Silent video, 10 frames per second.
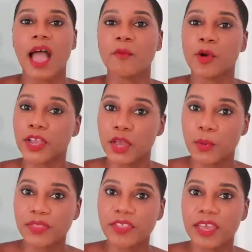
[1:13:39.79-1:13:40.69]
I'm working
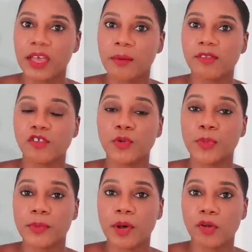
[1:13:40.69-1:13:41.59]
with them to
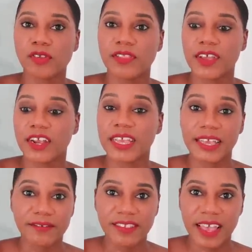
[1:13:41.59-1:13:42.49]
promote their
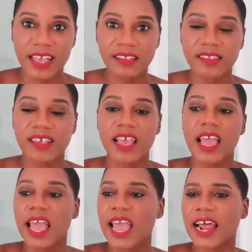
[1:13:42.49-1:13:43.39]
gift sets,
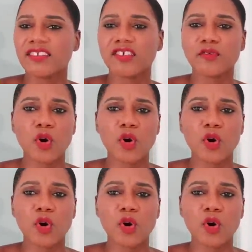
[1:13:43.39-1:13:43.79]
and I just